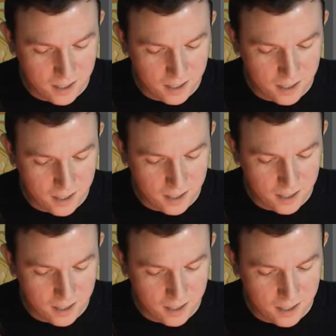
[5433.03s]
since
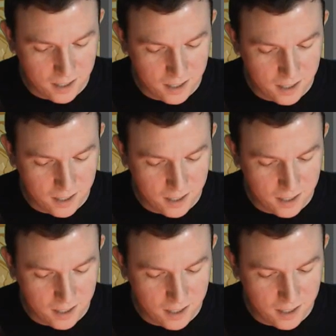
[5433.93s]
we are
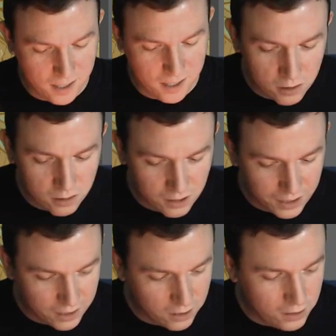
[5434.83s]

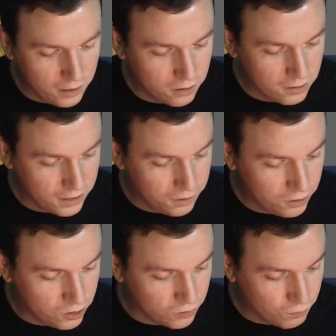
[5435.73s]
clearly
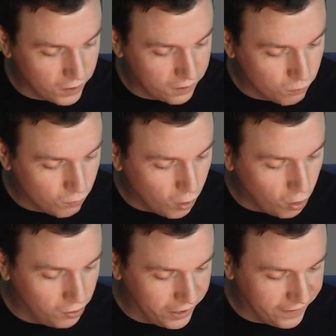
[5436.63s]
just like
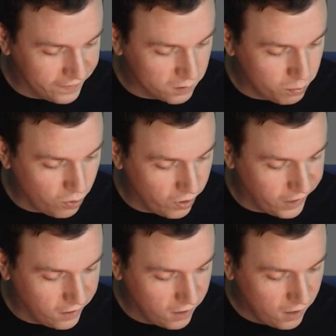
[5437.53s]
rolling at this
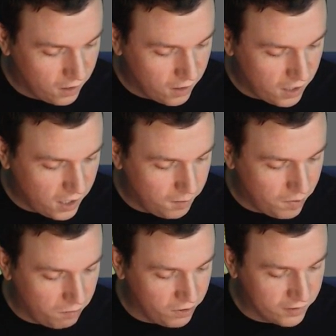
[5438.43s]
point, I'm
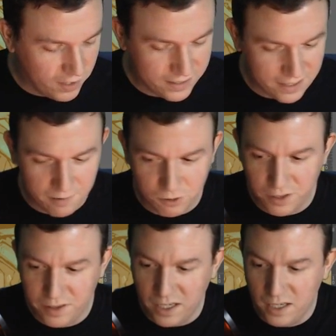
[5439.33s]
gonna select
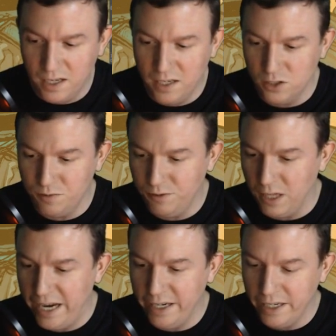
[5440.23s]
everything and just
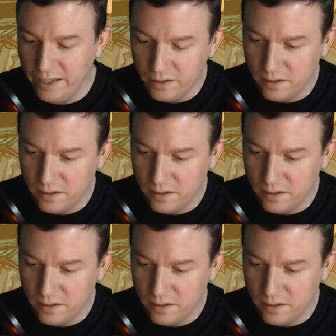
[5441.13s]
flatten it.